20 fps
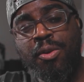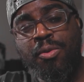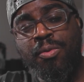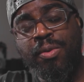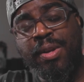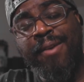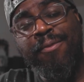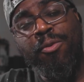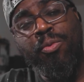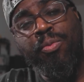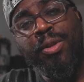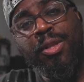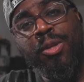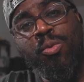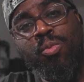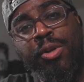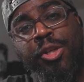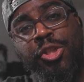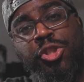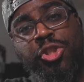You never really
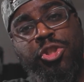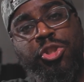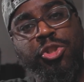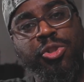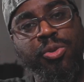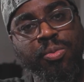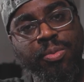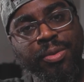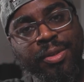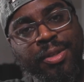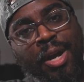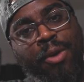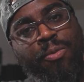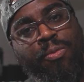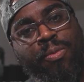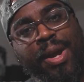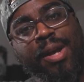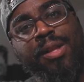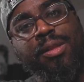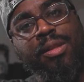want to shoot
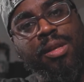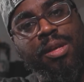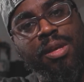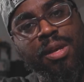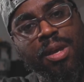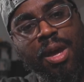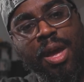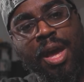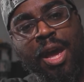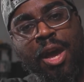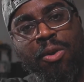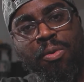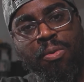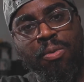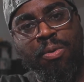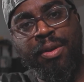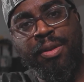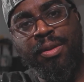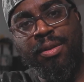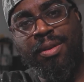directly head
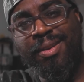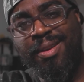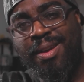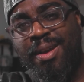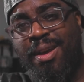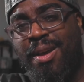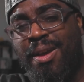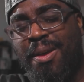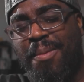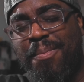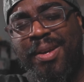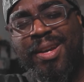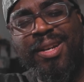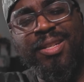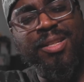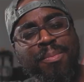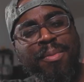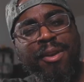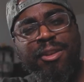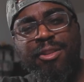on
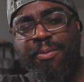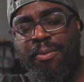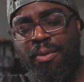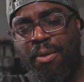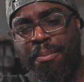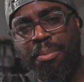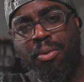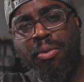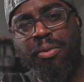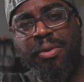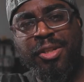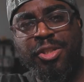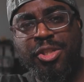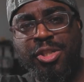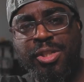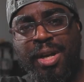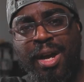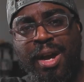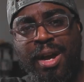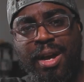because it makes for a boring
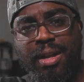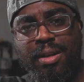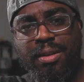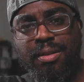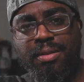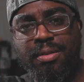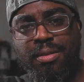shot.